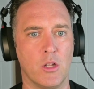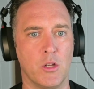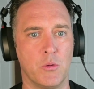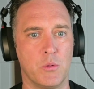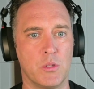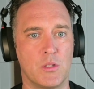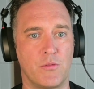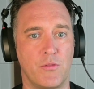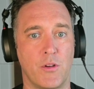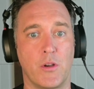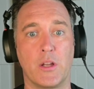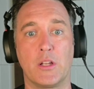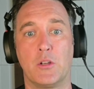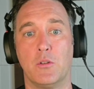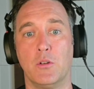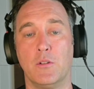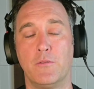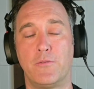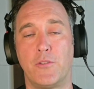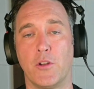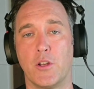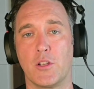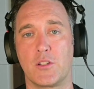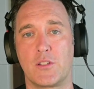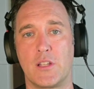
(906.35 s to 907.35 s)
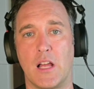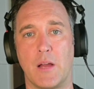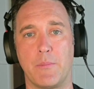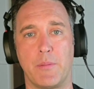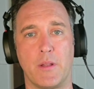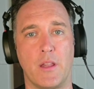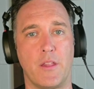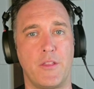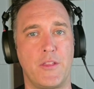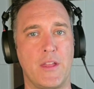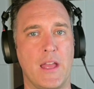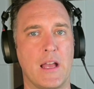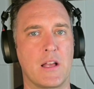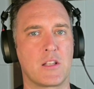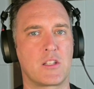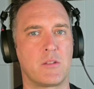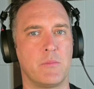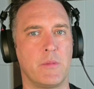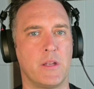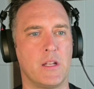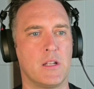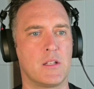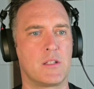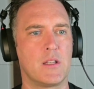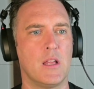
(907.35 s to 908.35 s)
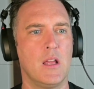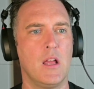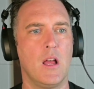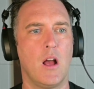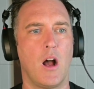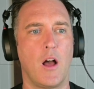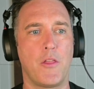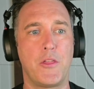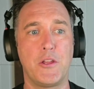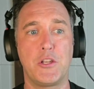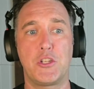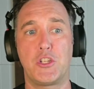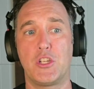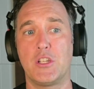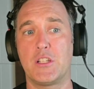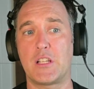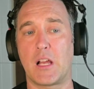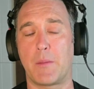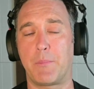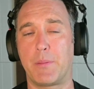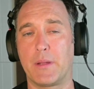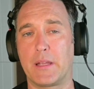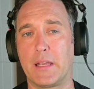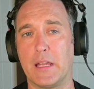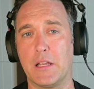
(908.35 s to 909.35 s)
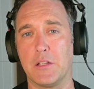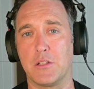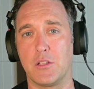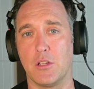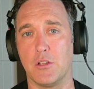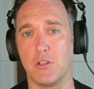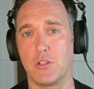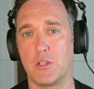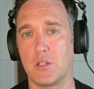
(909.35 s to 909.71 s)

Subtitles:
who was very good first up at 1,000 metres, I think she's up against it.